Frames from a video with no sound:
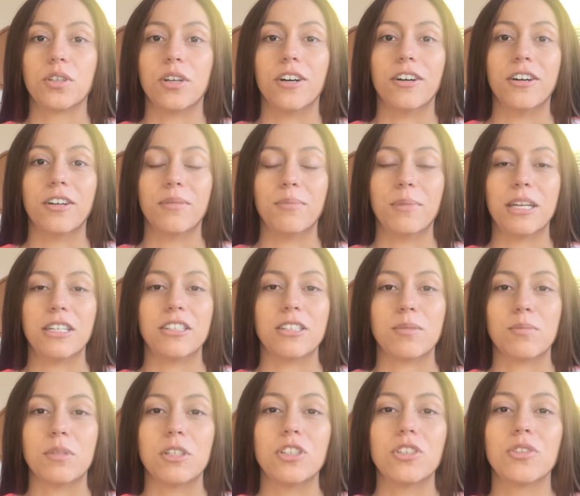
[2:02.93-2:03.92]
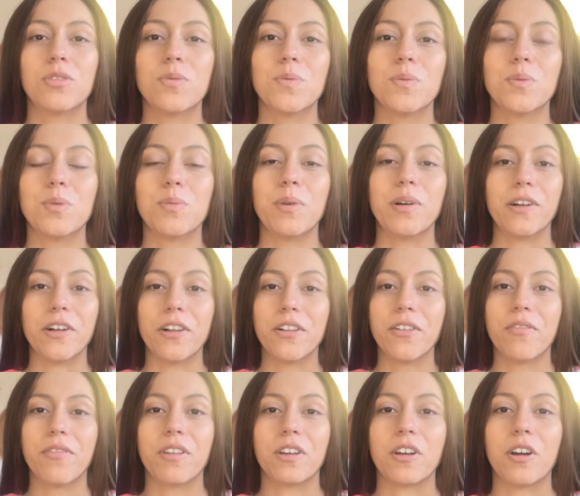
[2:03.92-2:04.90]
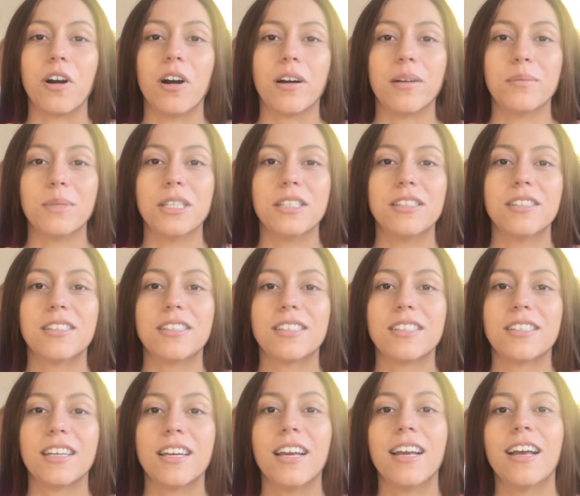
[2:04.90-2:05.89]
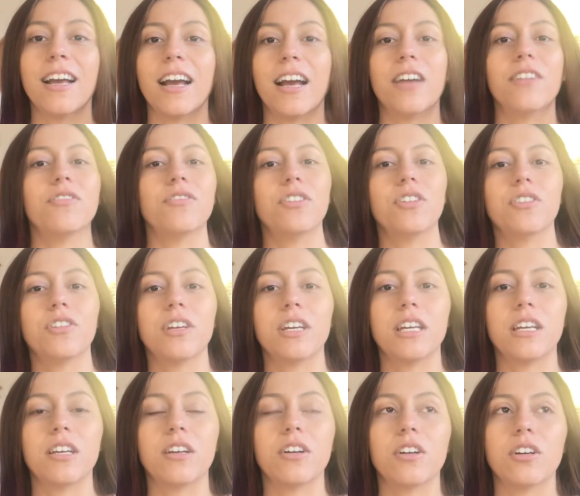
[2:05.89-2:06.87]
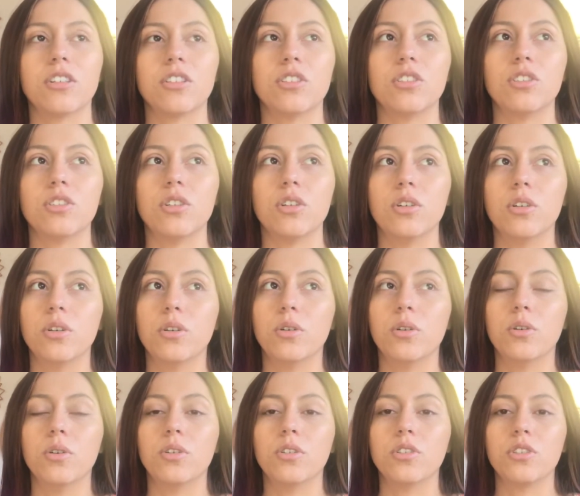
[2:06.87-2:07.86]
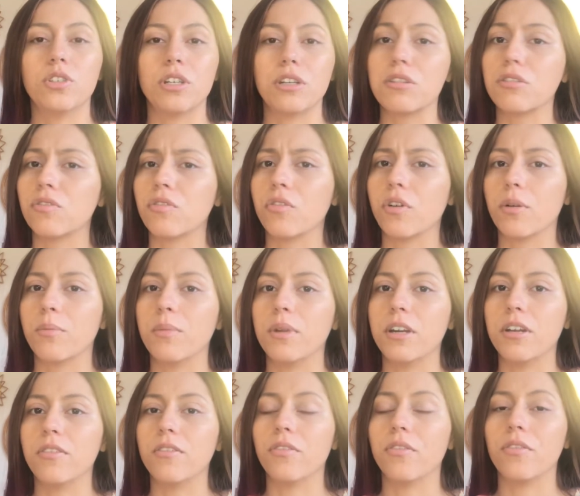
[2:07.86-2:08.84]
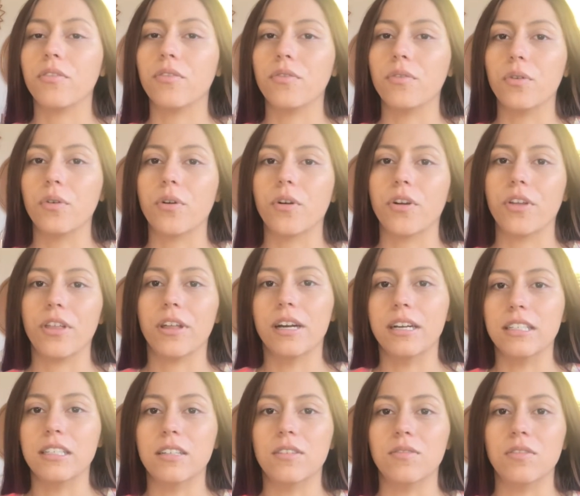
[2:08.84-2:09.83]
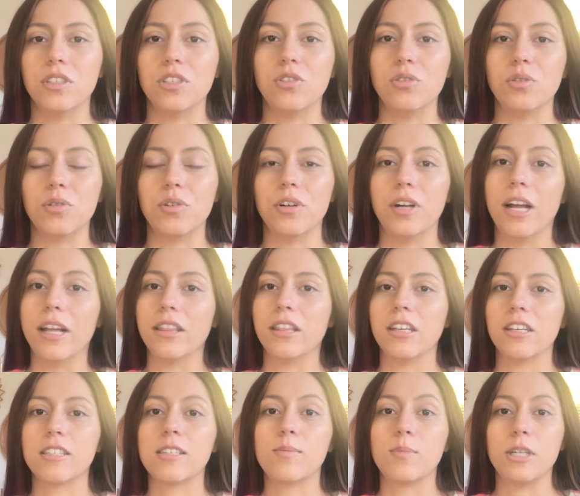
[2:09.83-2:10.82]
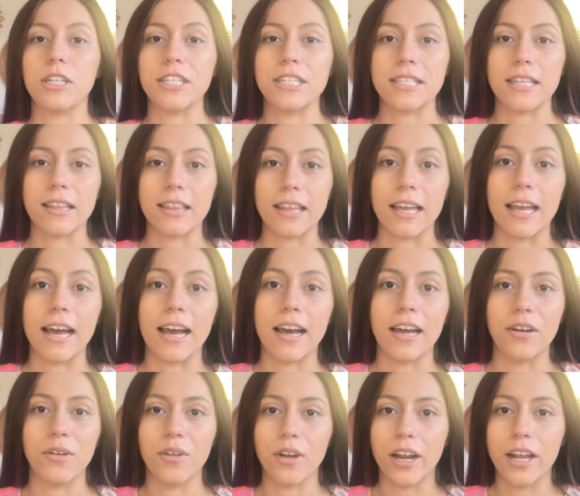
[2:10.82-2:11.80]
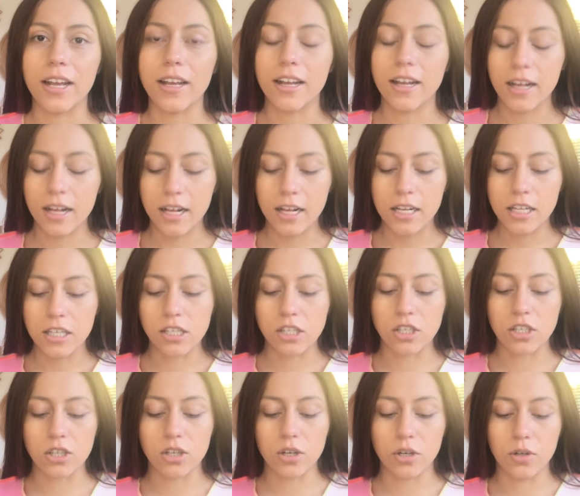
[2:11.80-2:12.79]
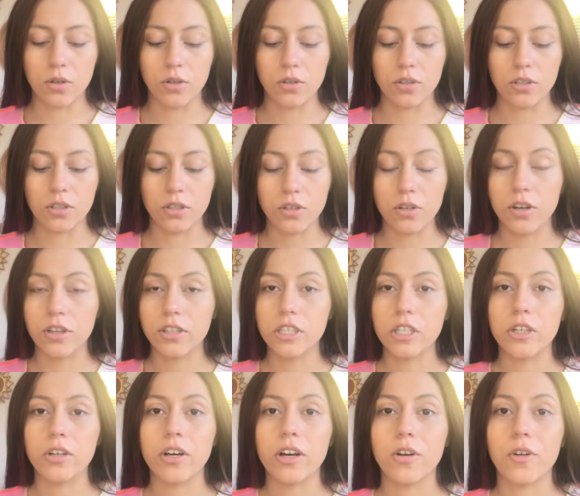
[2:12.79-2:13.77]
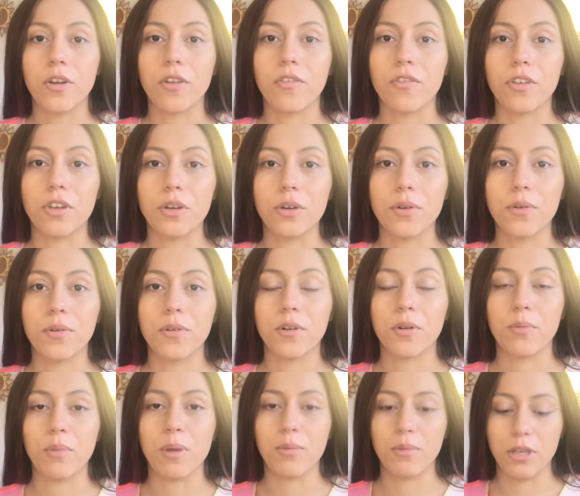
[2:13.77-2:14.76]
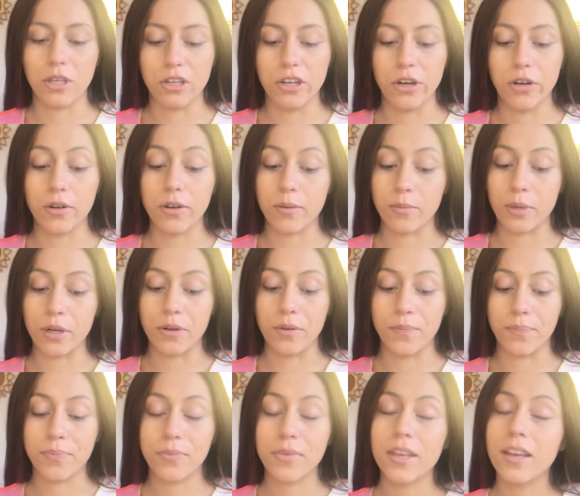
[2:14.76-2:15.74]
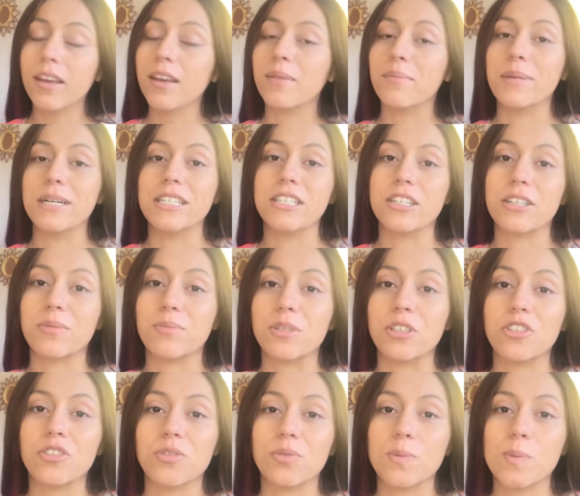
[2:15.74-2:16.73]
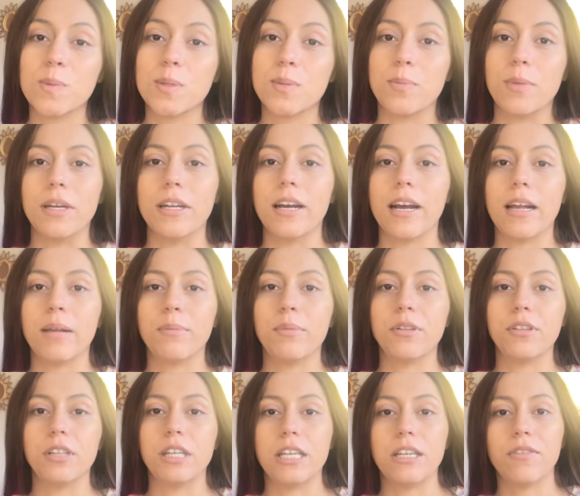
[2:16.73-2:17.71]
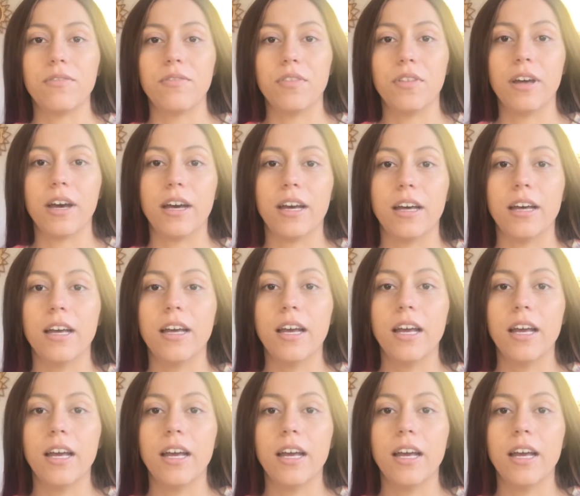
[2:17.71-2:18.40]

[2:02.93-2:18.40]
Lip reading: on magic mushrooms, but all of the comments I feel like are so transformative for that individual and the experience that they had, right? So you all know how I feel, or maybe you don't, about magic mushrooms, but I believe that